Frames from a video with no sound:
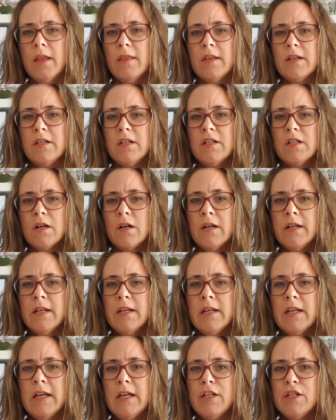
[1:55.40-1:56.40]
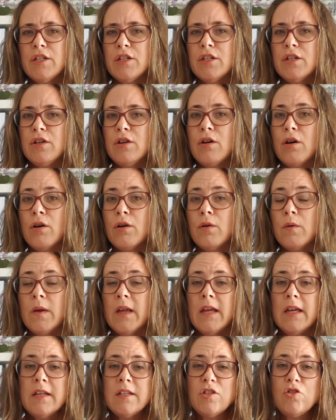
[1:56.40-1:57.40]
the designer needs to know
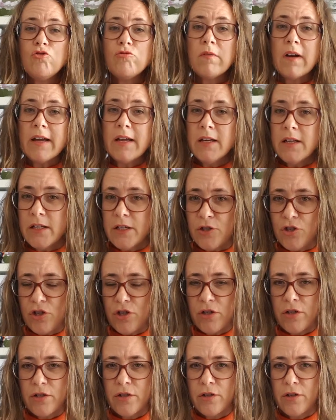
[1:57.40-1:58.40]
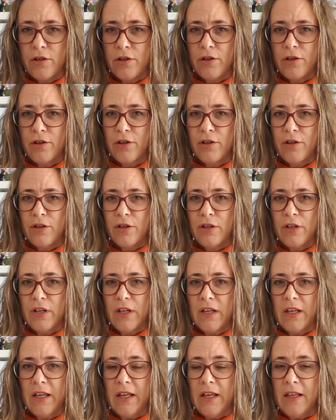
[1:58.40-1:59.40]
is drainage.
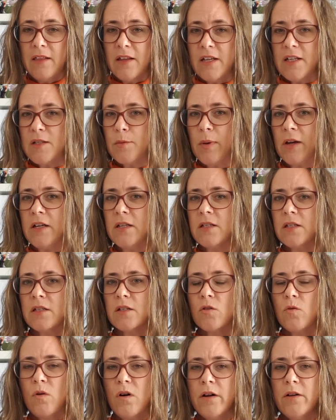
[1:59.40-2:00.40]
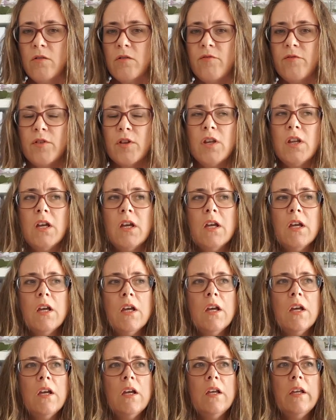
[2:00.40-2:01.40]
In these spaces, quite often,
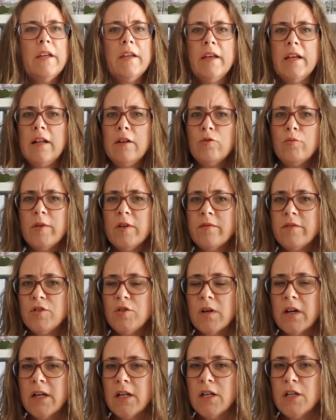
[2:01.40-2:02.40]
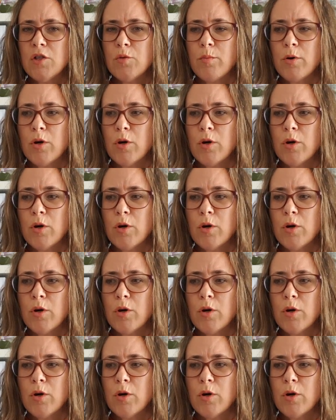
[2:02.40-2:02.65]
you can get a little bit of a drainage